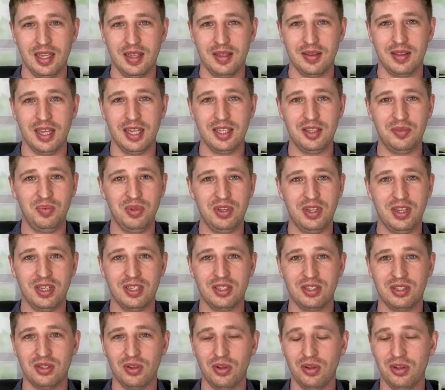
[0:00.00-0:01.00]
That's
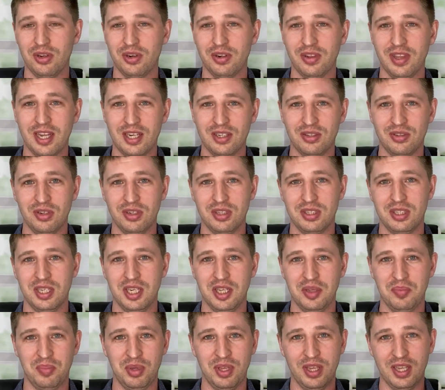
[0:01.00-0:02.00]
because solar
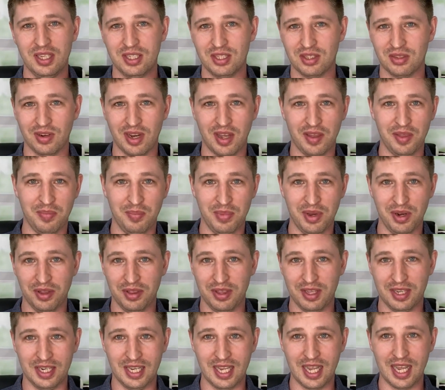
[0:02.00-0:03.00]
electricity peaks around the middle of
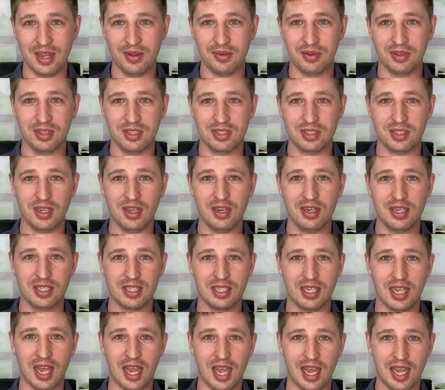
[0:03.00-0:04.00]
the day when the sun is
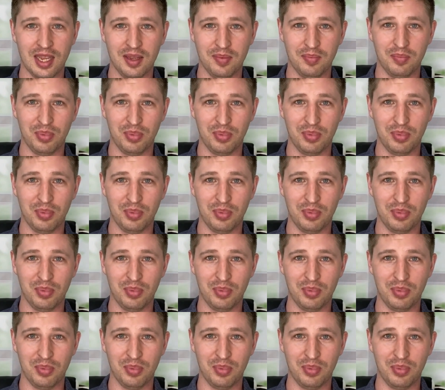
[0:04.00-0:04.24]
high,